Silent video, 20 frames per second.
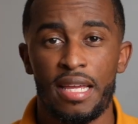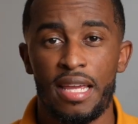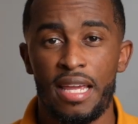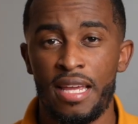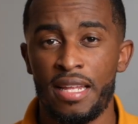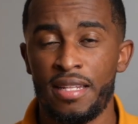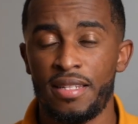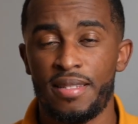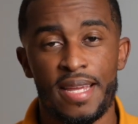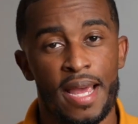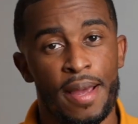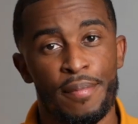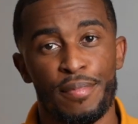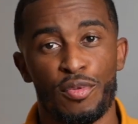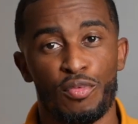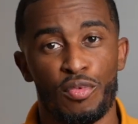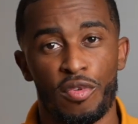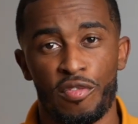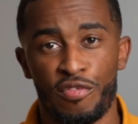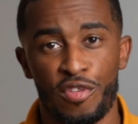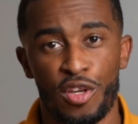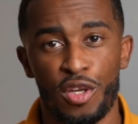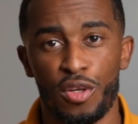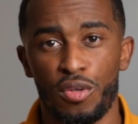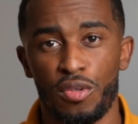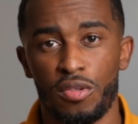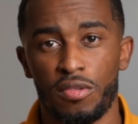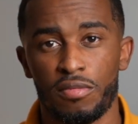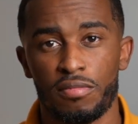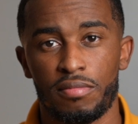in-depth
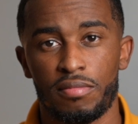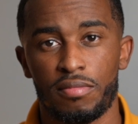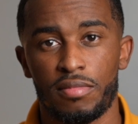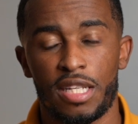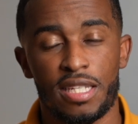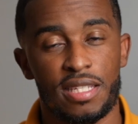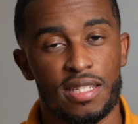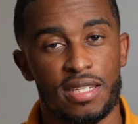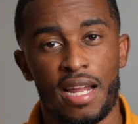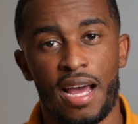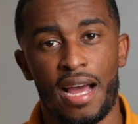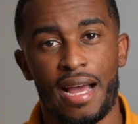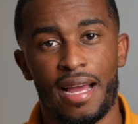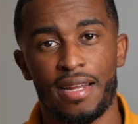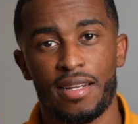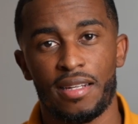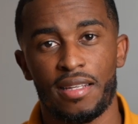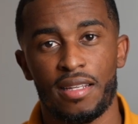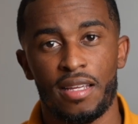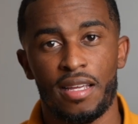review. It's not.